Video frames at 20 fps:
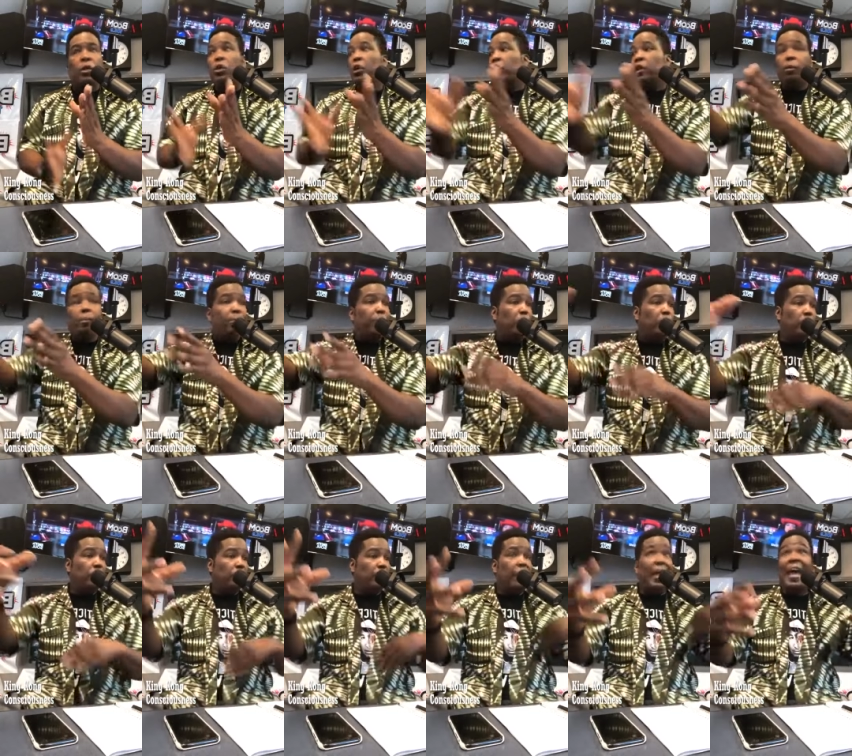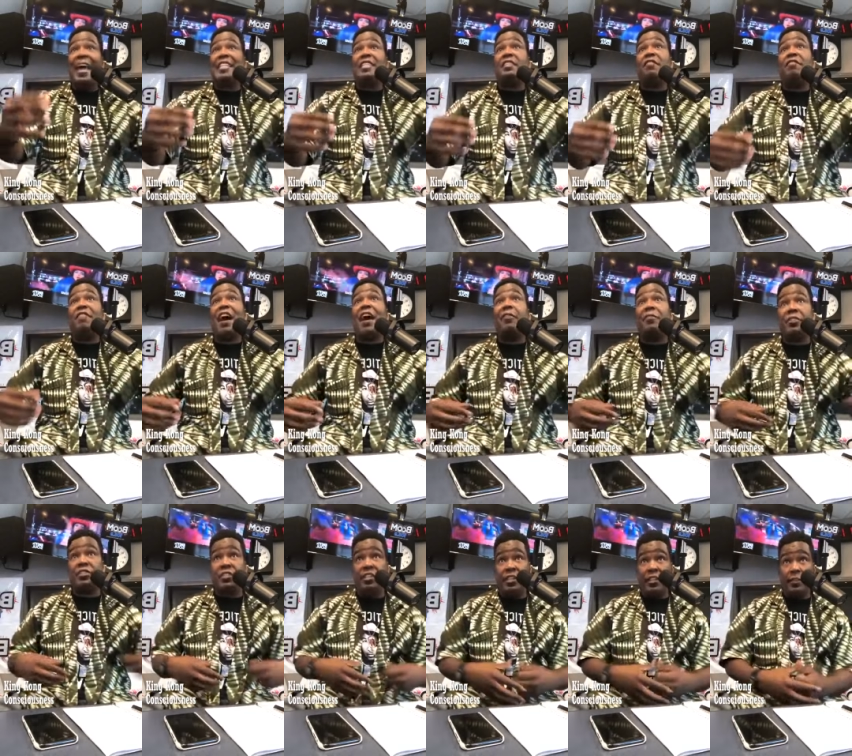Your computer has a
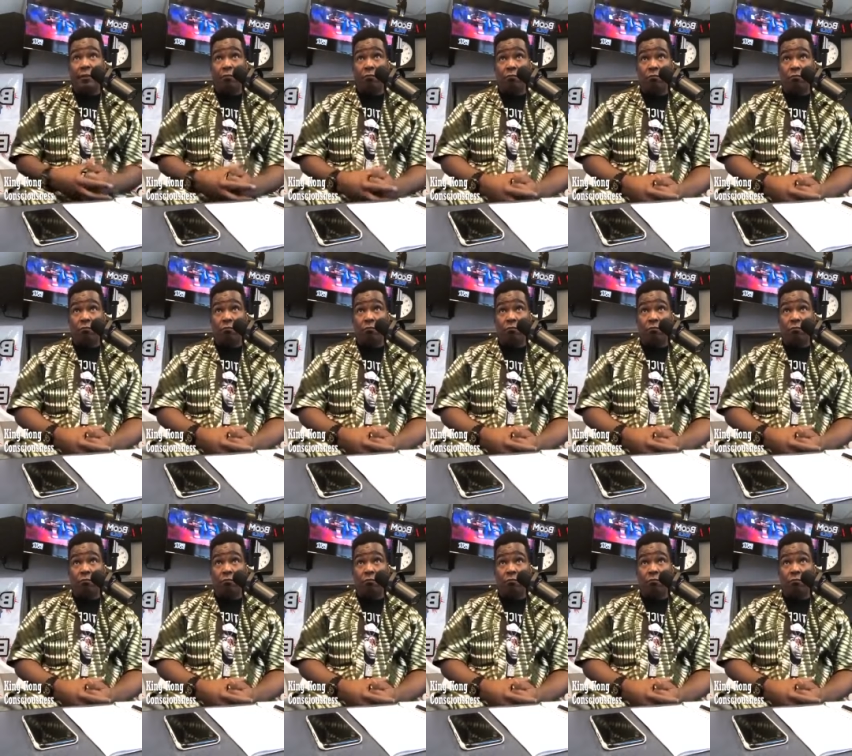virus in it.